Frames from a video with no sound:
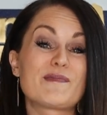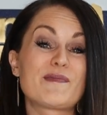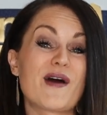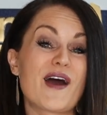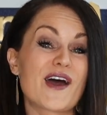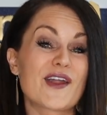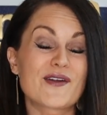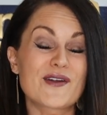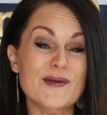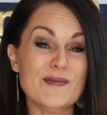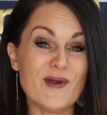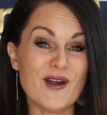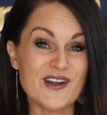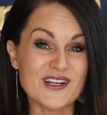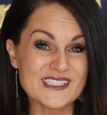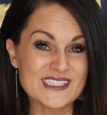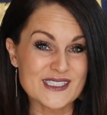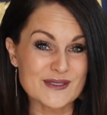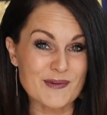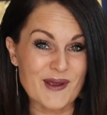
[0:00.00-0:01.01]
Pottery
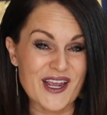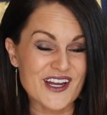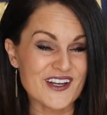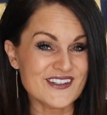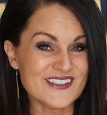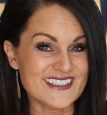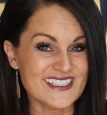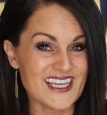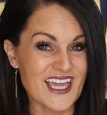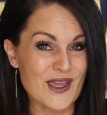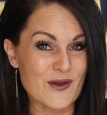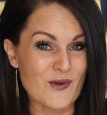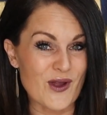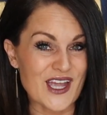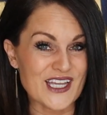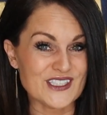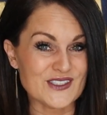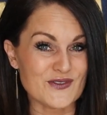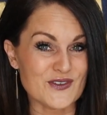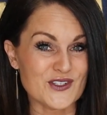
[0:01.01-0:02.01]
Barn inspired
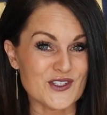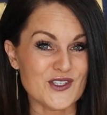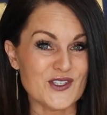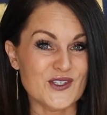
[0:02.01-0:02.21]
DIYs for